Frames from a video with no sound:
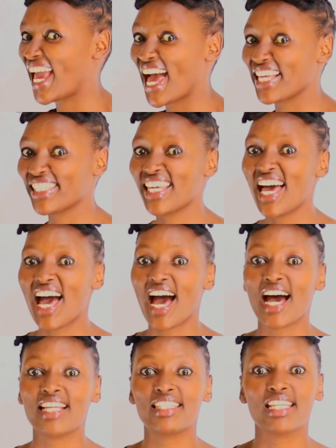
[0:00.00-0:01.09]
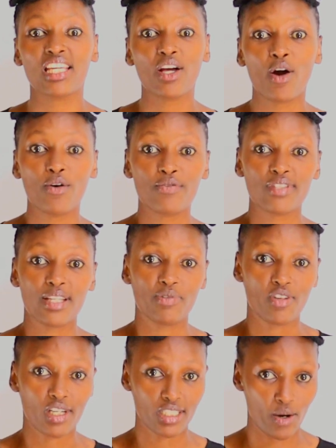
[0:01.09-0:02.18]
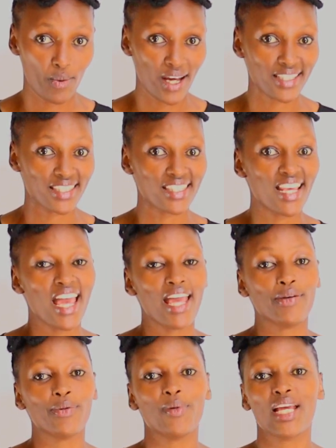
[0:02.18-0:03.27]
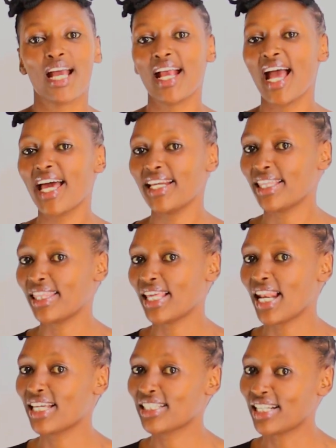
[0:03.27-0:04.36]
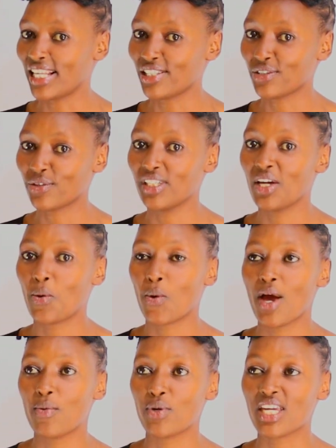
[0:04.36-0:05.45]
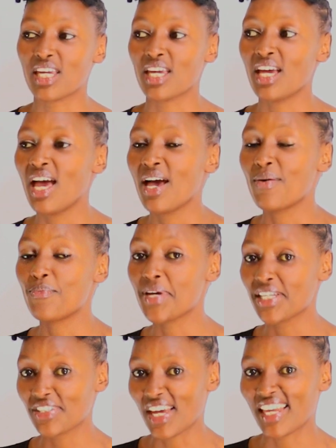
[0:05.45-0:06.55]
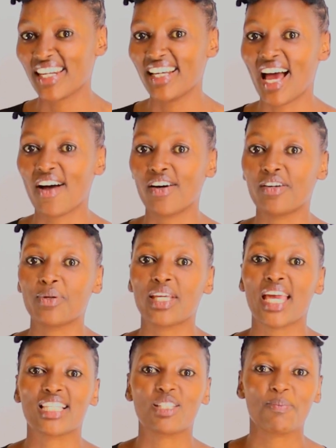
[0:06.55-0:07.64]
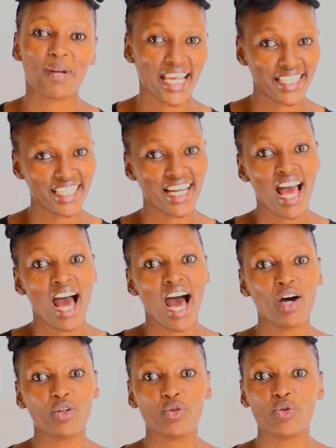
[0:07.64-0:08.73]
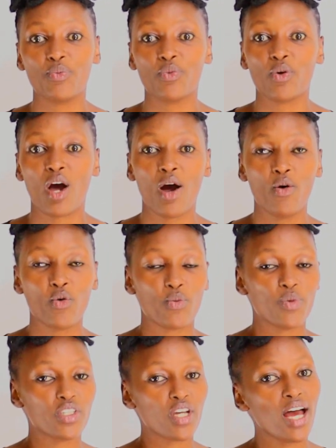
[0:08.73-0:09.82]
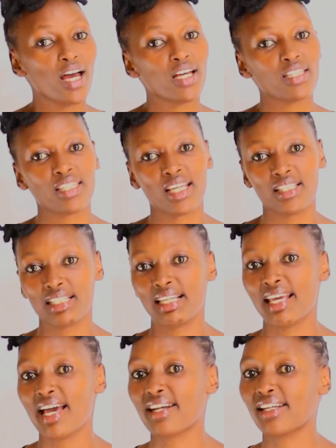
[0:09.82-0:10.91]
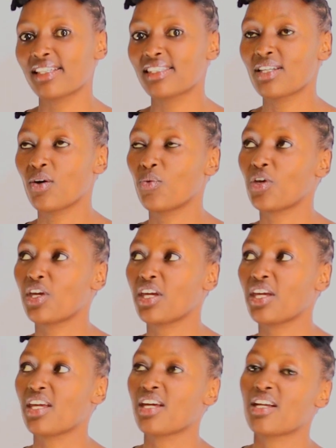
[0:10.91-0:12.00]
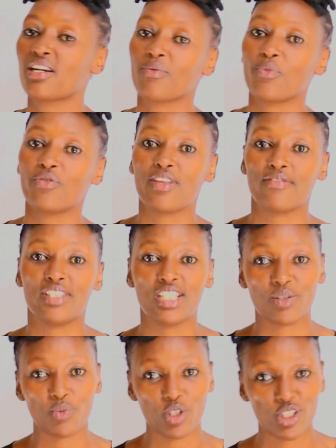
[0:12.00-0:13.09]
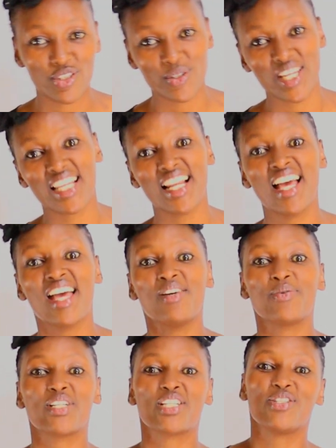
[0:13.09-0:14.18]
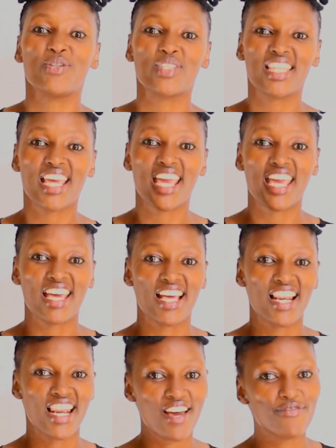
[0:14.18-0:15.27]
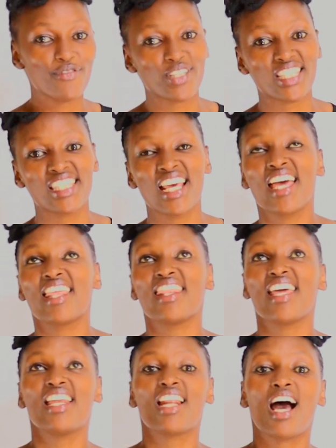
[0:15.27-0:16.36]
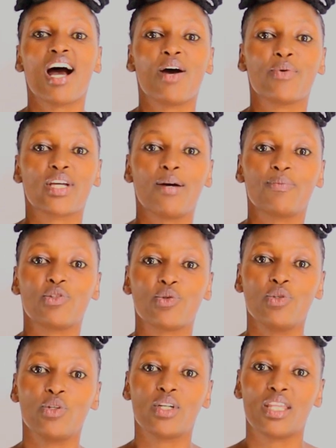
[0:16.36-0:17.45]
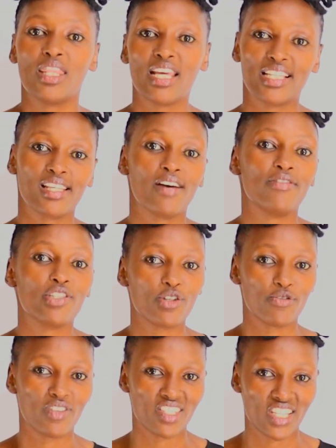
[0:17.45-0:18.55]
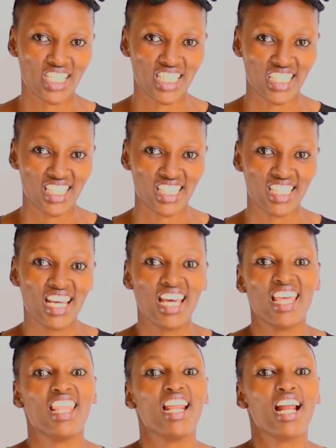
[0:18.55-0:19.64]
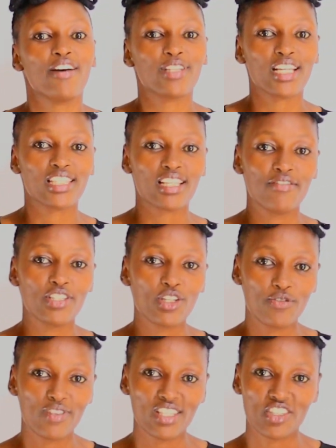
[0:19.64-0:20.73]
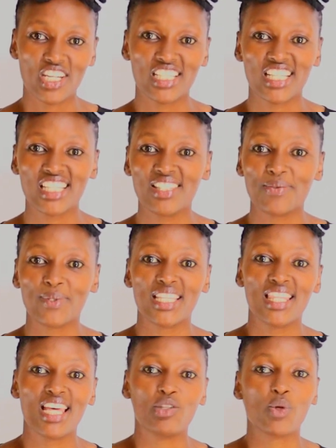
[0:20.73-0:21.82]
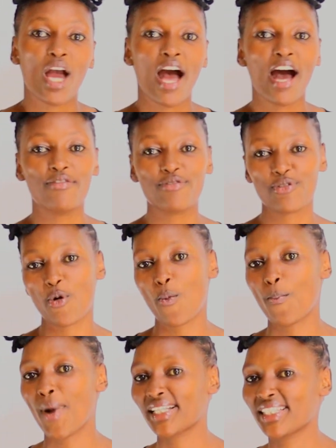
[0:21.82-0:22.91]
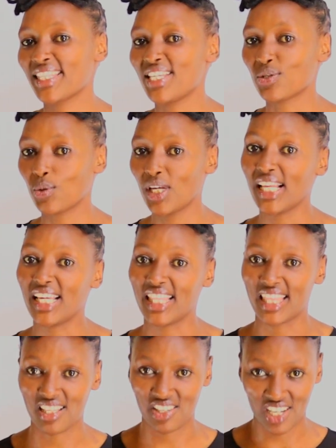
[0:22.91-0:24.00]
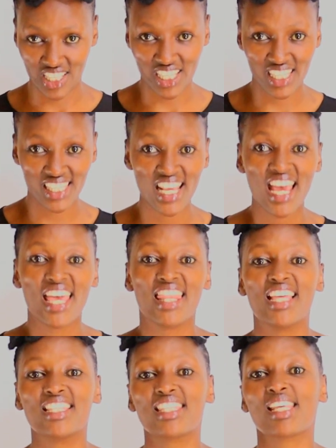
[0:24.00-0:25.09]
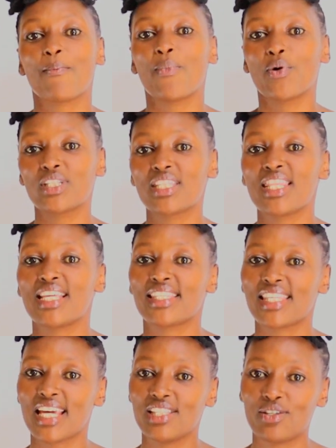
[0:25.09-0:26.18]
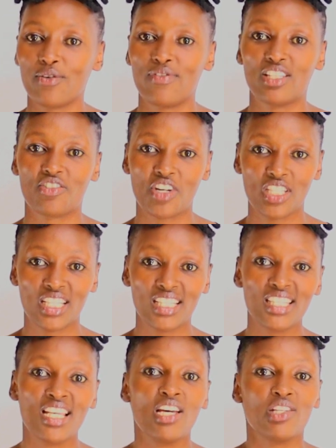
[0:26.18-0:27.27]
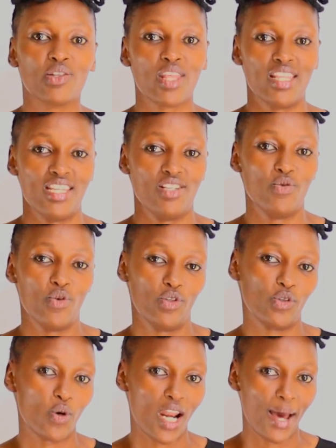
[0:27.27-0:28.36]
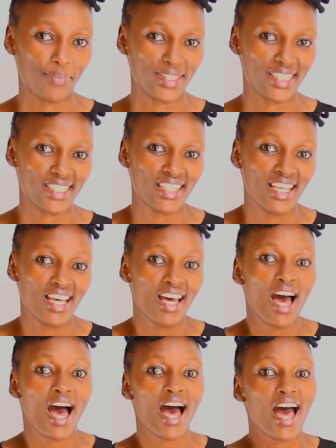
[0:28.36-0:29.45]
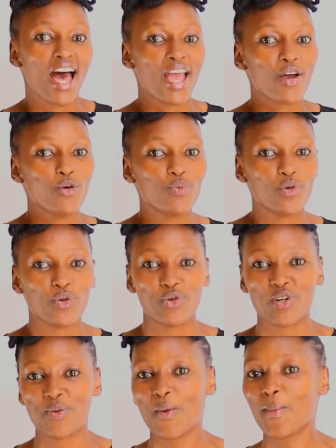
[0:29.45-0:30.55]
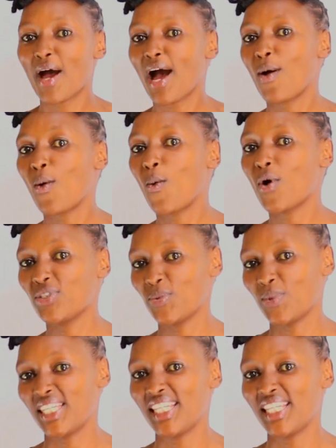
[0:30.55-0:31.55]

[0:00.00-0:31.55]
at taking off substructure works, and we began in the last lesson where we measured or we explained how we measure site clearance. We remove the vegetable soil, we reduce the levels, then we come to the excavation of the trenches. Then after excavation of the trenches, we see that we have to compact the soil in the trenches, then support the sides of the trenches so that they do not collapse. I hope you remember what we